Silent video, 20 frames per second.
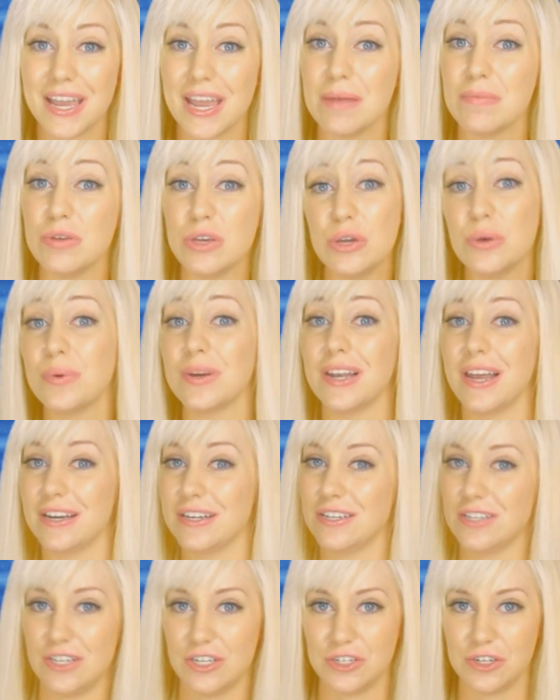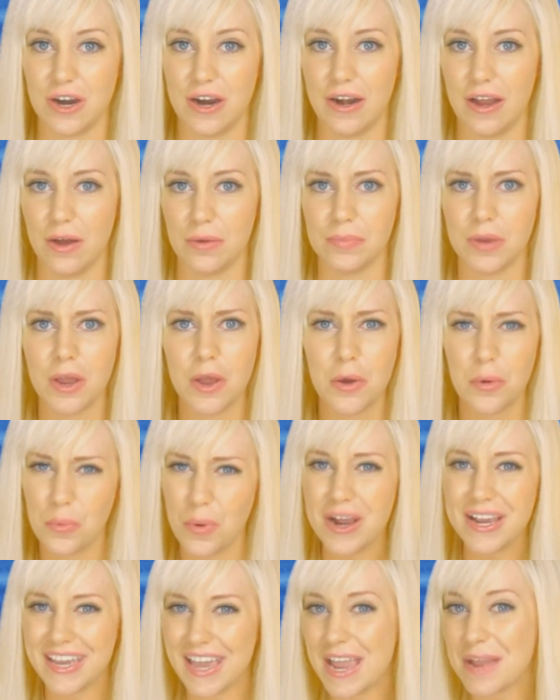what game you would like to see tried out.
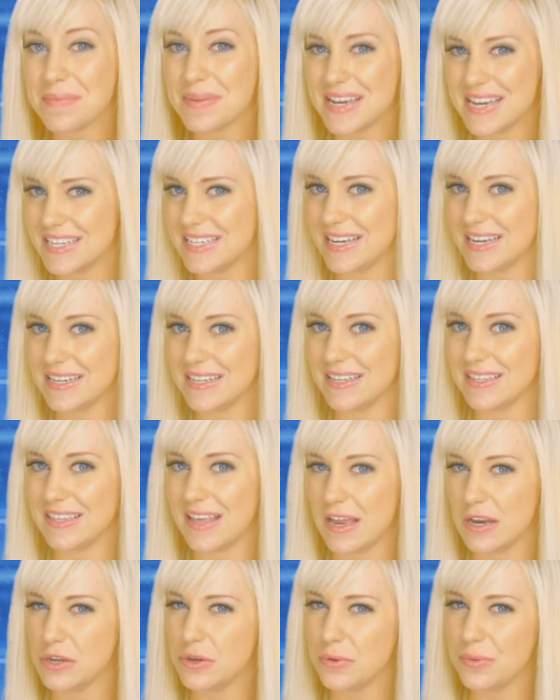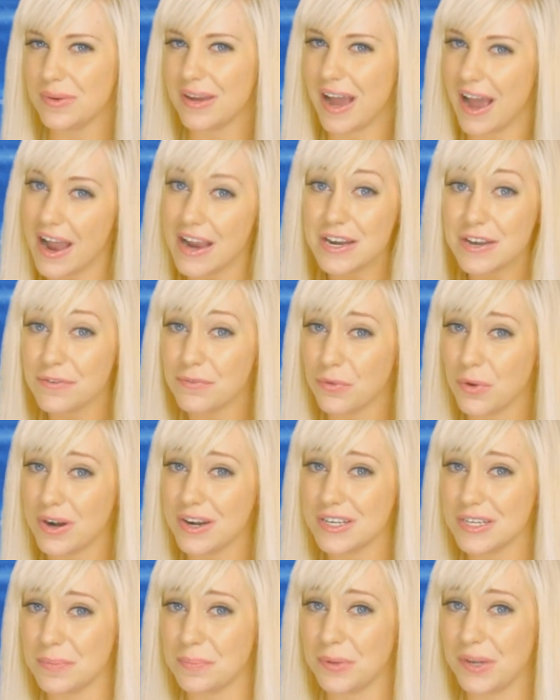What game is it that you kind of
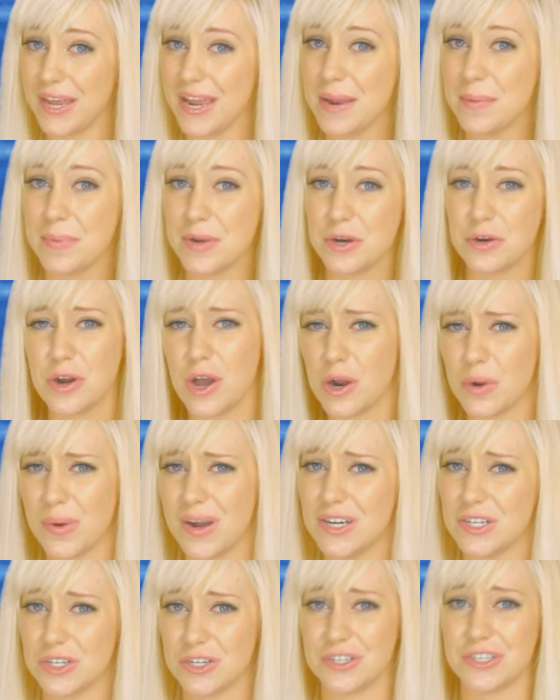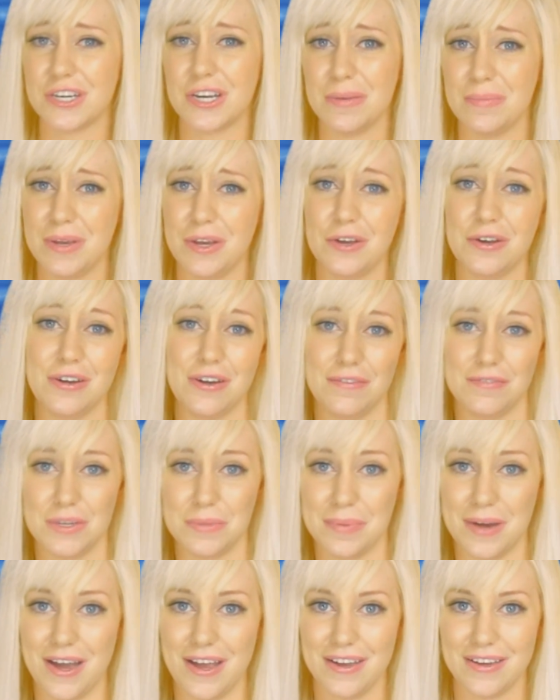wanted to play but you're not quite sure it's gonna be good enough
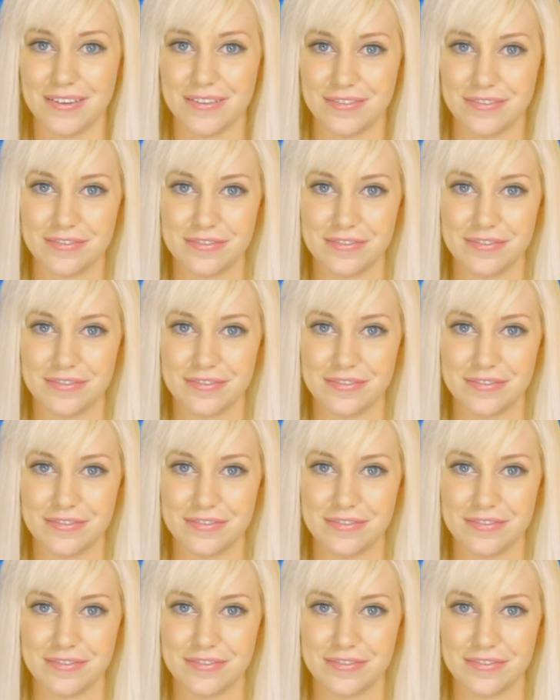to buy?